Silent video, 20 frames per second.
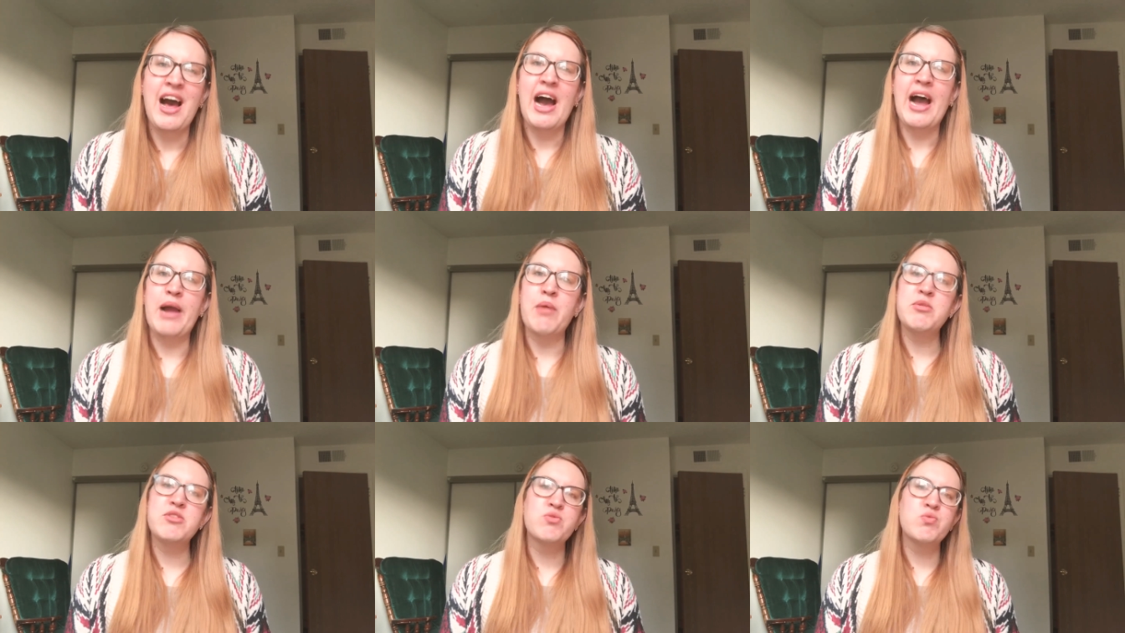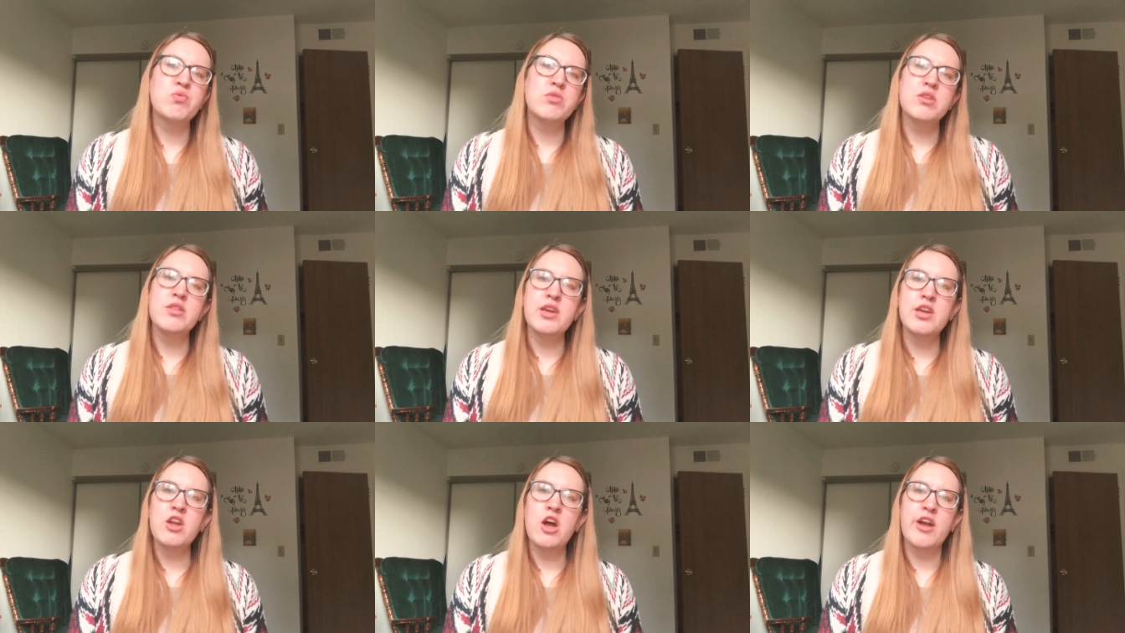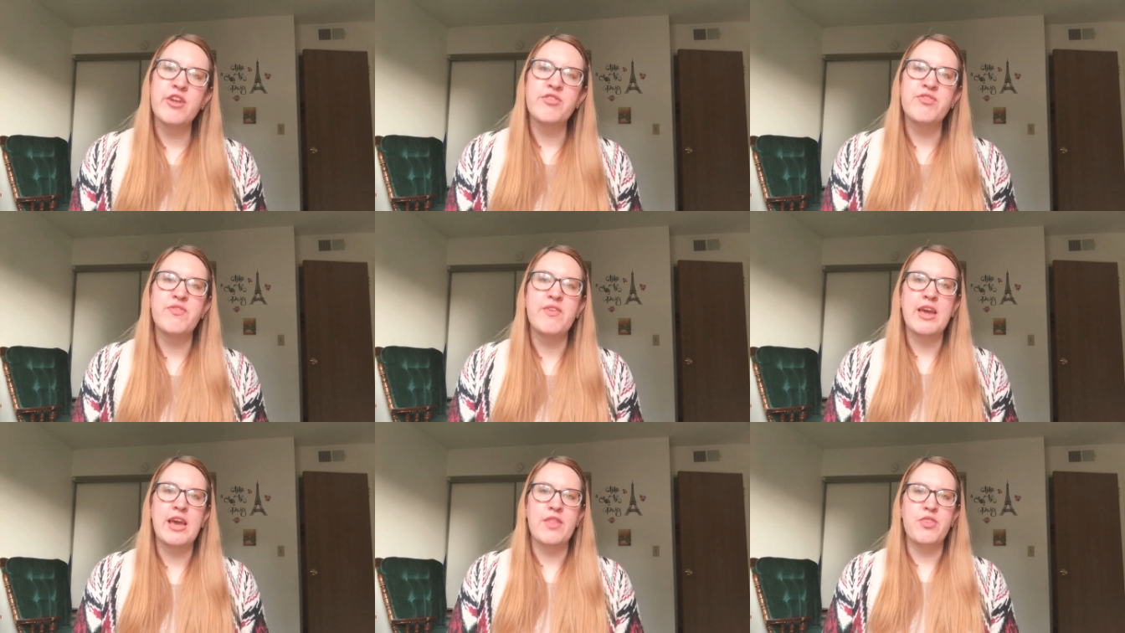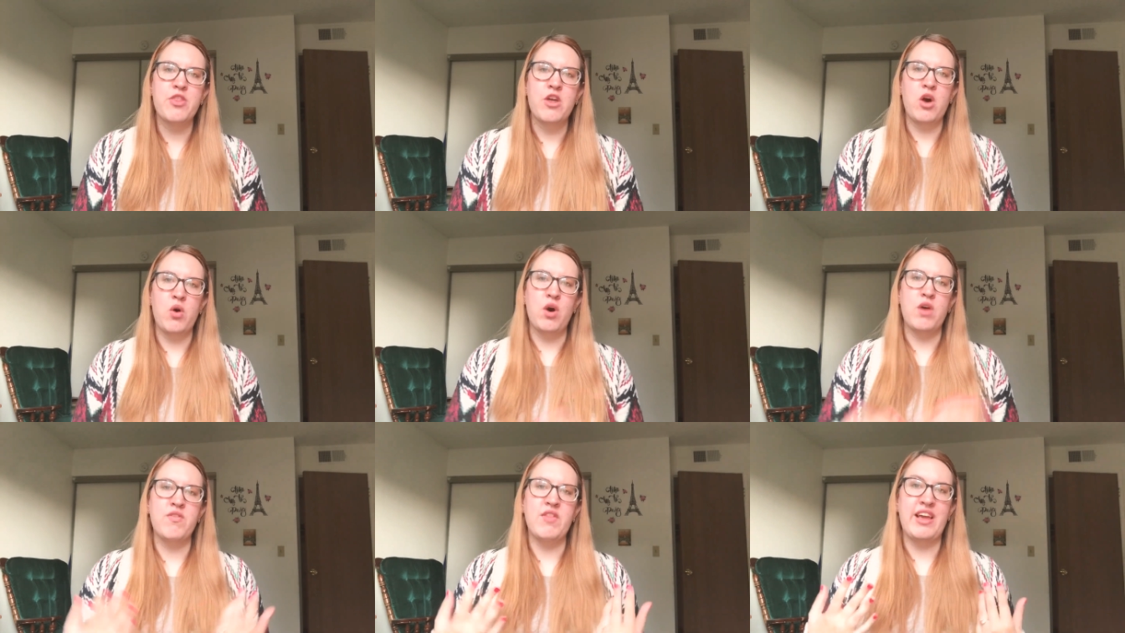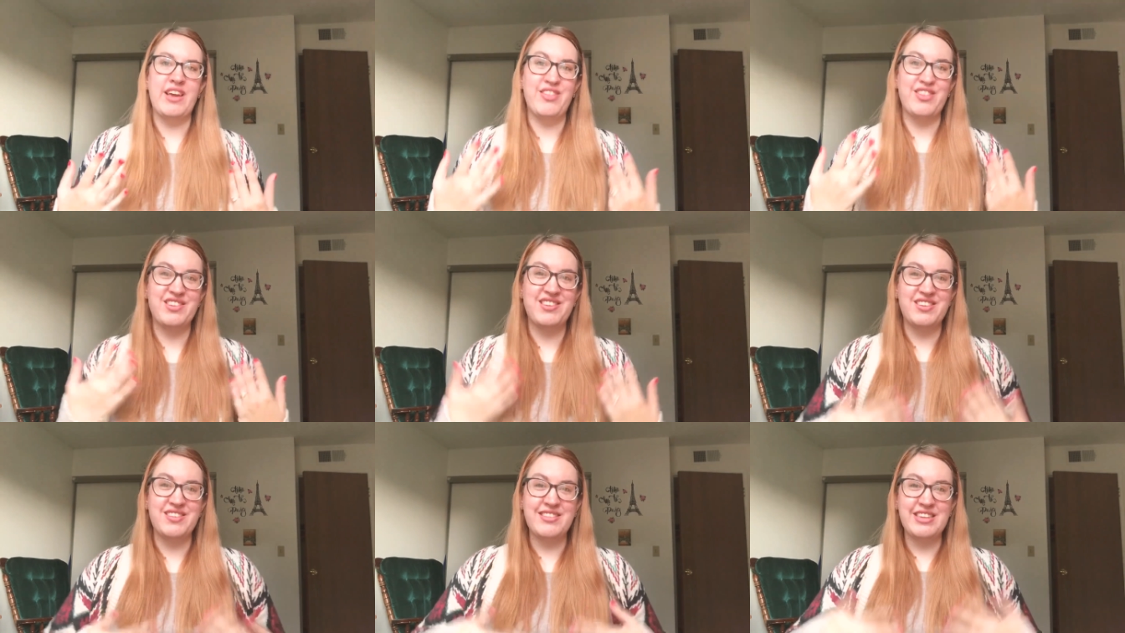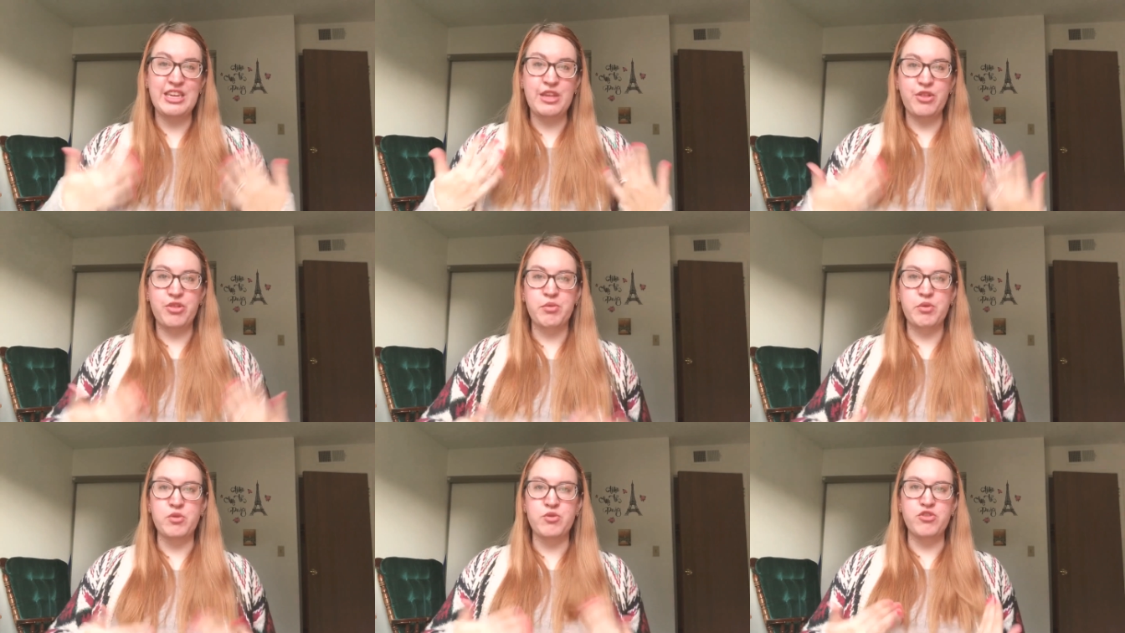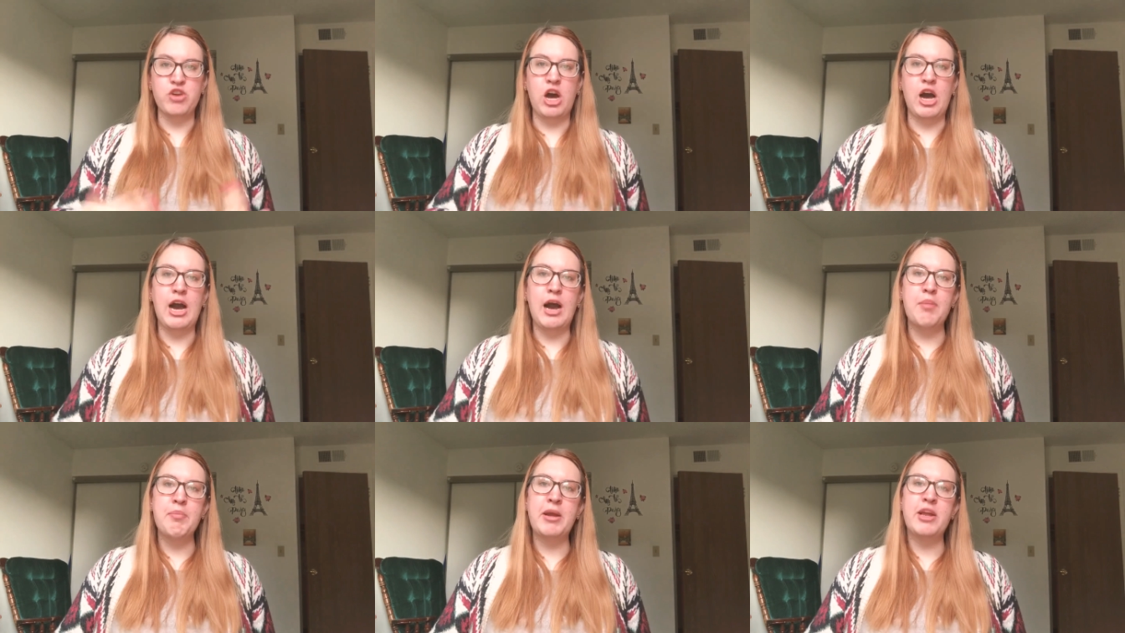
I was really not a fan though of like the see-through top.